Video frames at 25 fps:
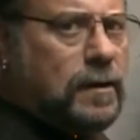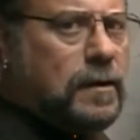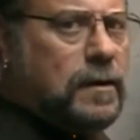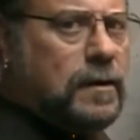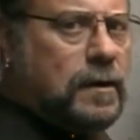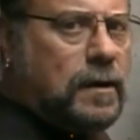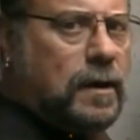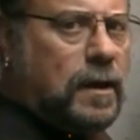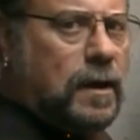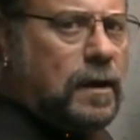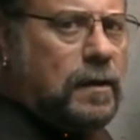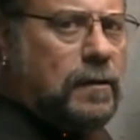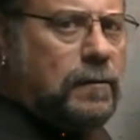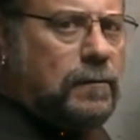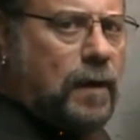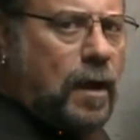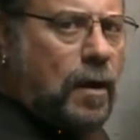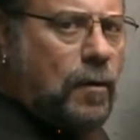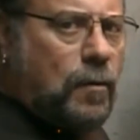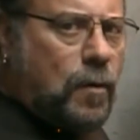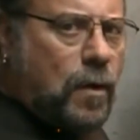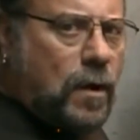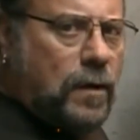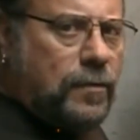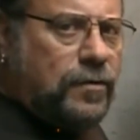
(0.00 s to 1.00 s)

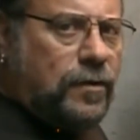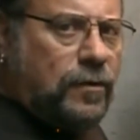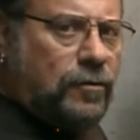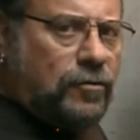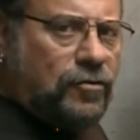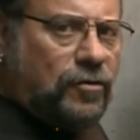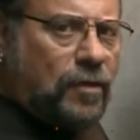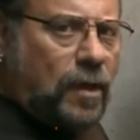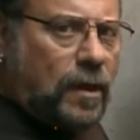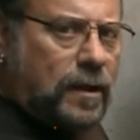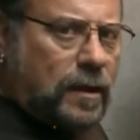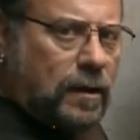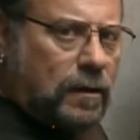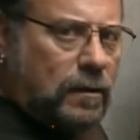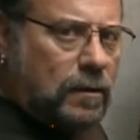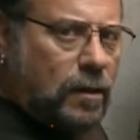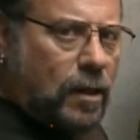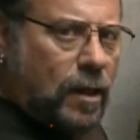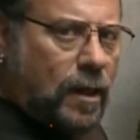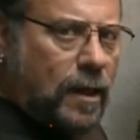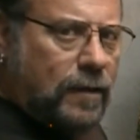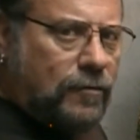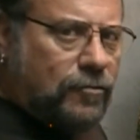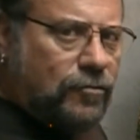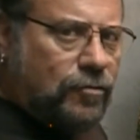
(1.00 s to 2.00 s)
I want this like a
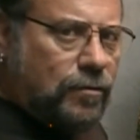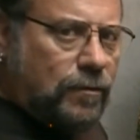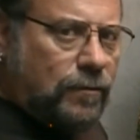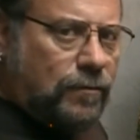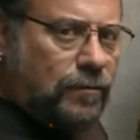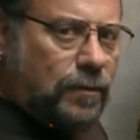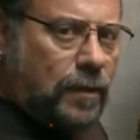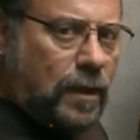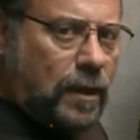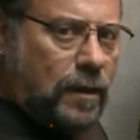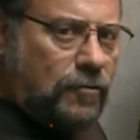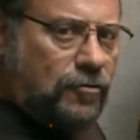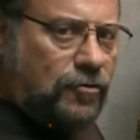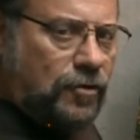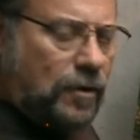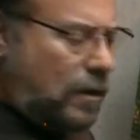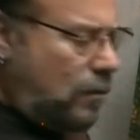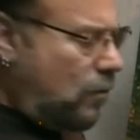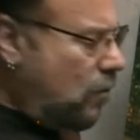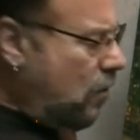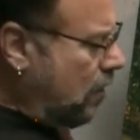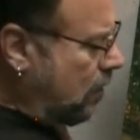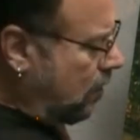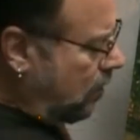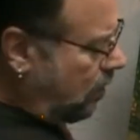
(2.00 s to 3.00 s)
glass reflection. I
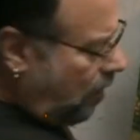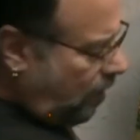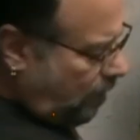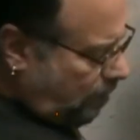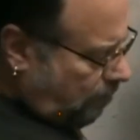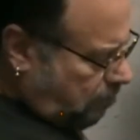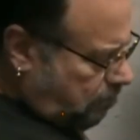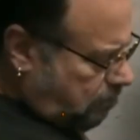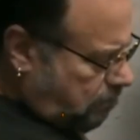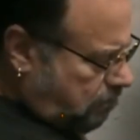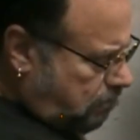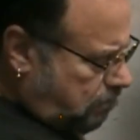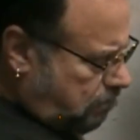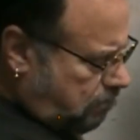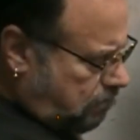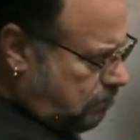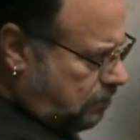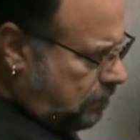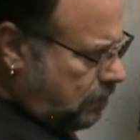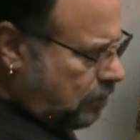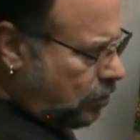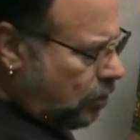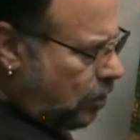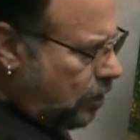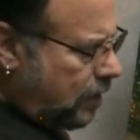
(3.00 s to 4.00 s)
want like
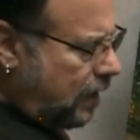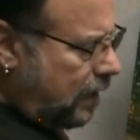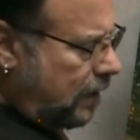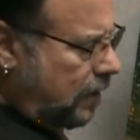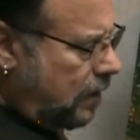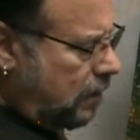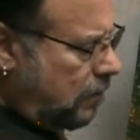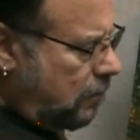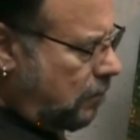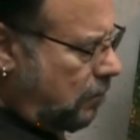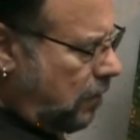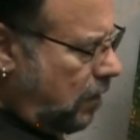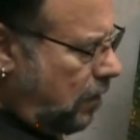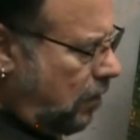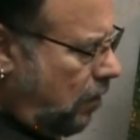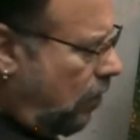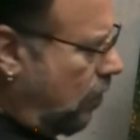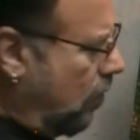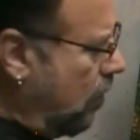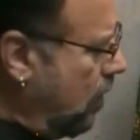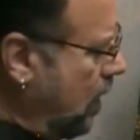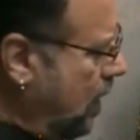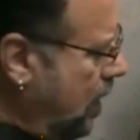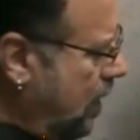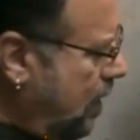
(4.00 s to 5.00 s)
looking in a mirror.
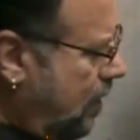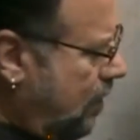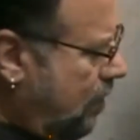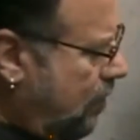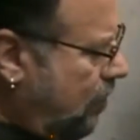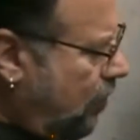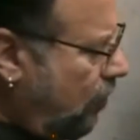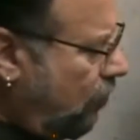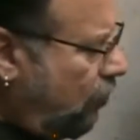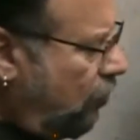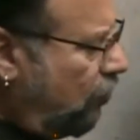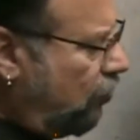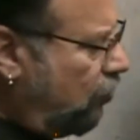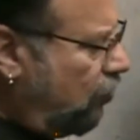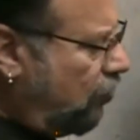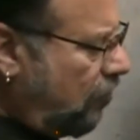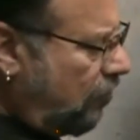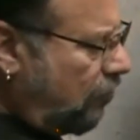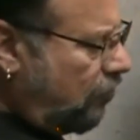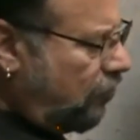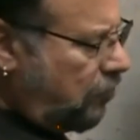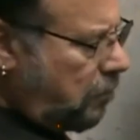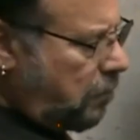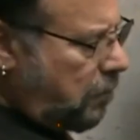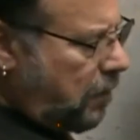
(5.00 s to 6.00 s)
This is
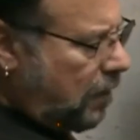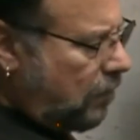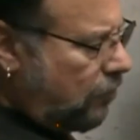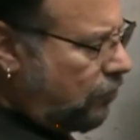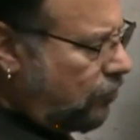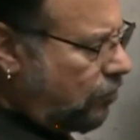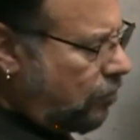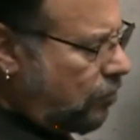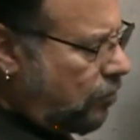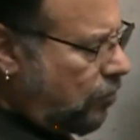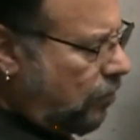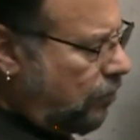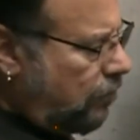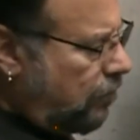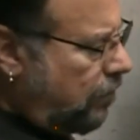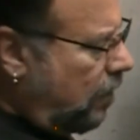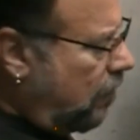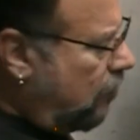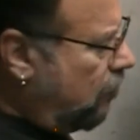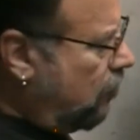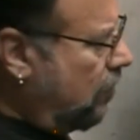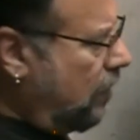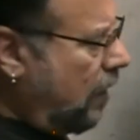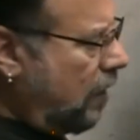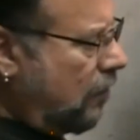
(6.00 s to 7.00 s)
just the base of the
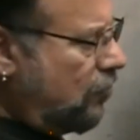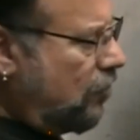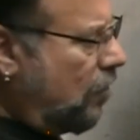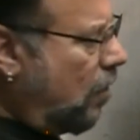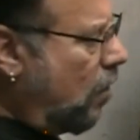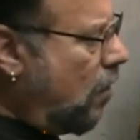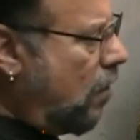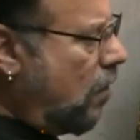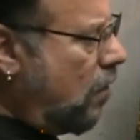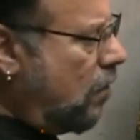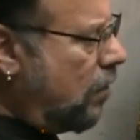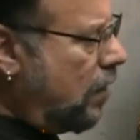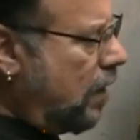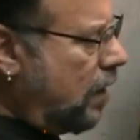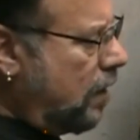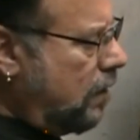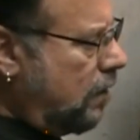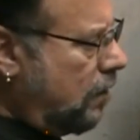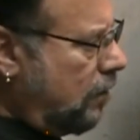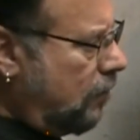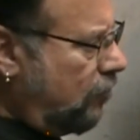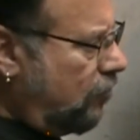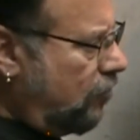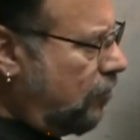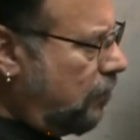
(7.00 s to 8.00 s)
reflection. That's all that
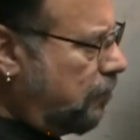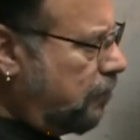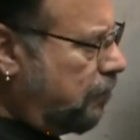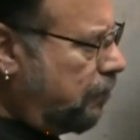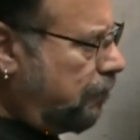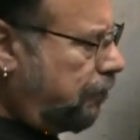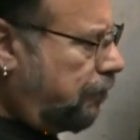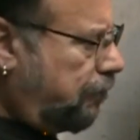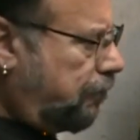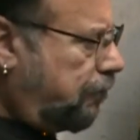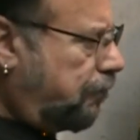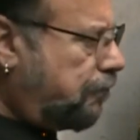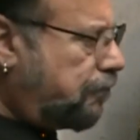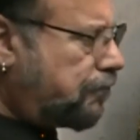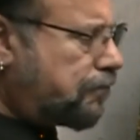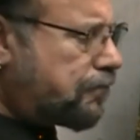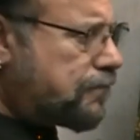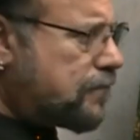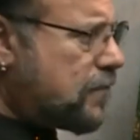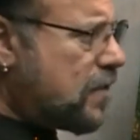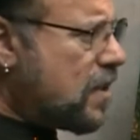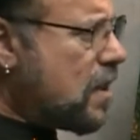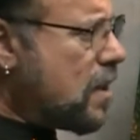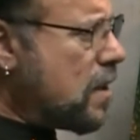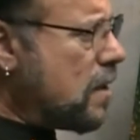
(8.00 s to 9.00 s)
is.
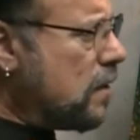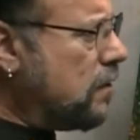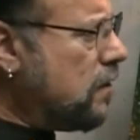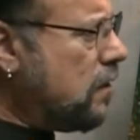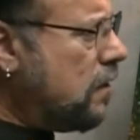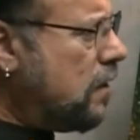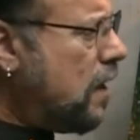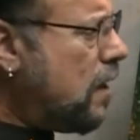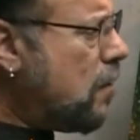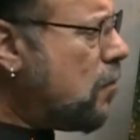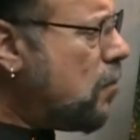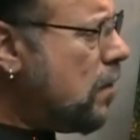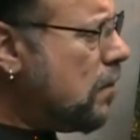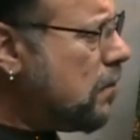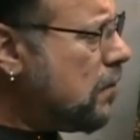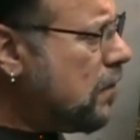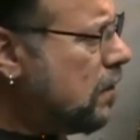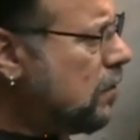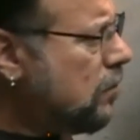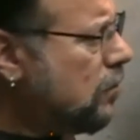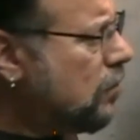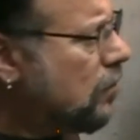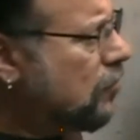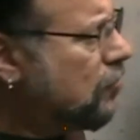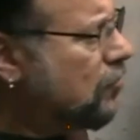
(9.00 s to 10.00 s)
Today what I'm going
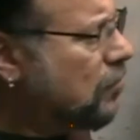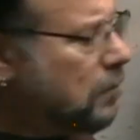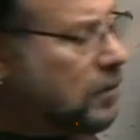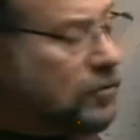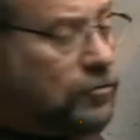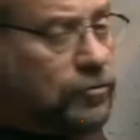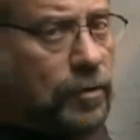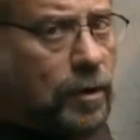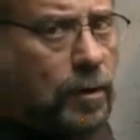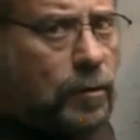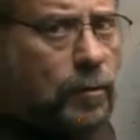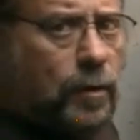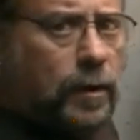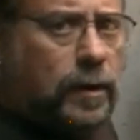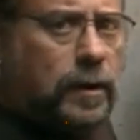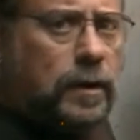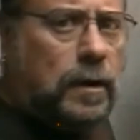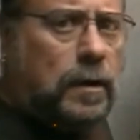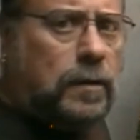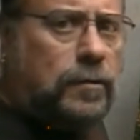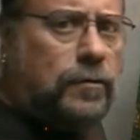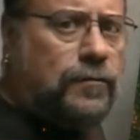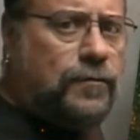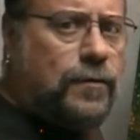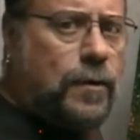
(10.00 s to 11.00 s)
to do is I'm going to start working
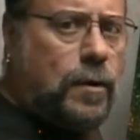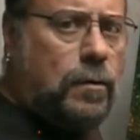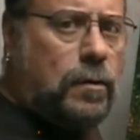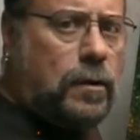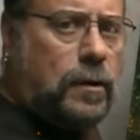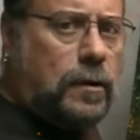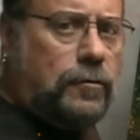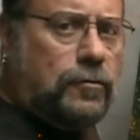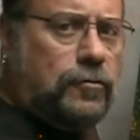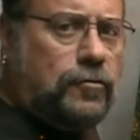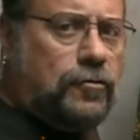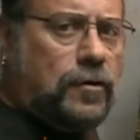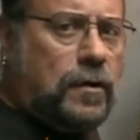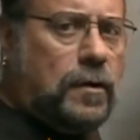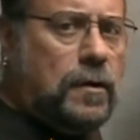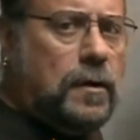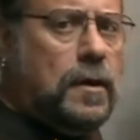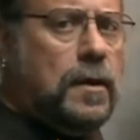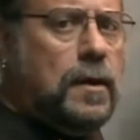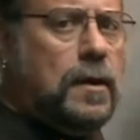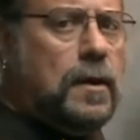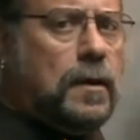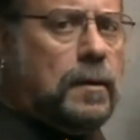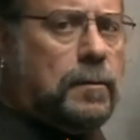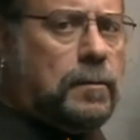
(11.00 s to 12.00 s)
on the foliage.
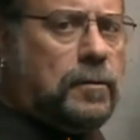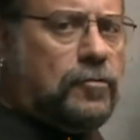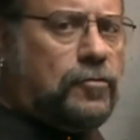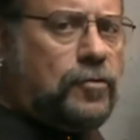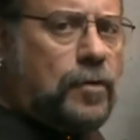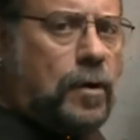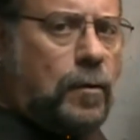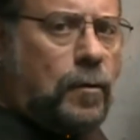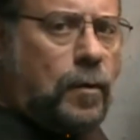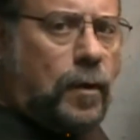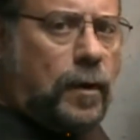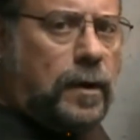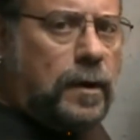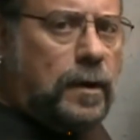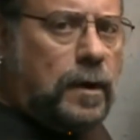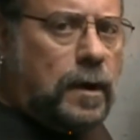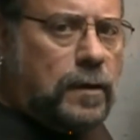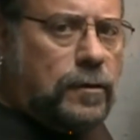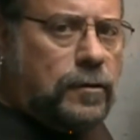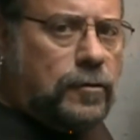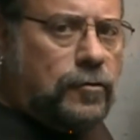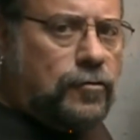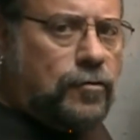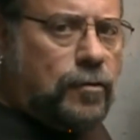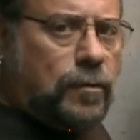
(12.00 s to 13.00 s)
I'm going to start working
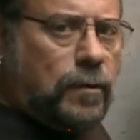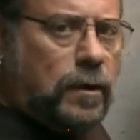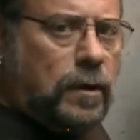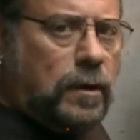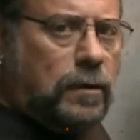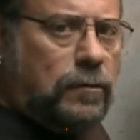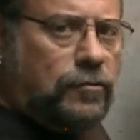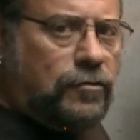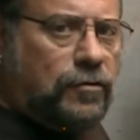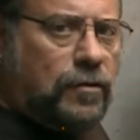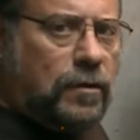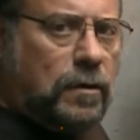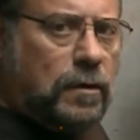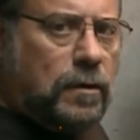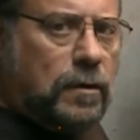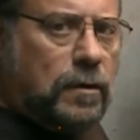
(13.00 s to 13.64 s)
on the trees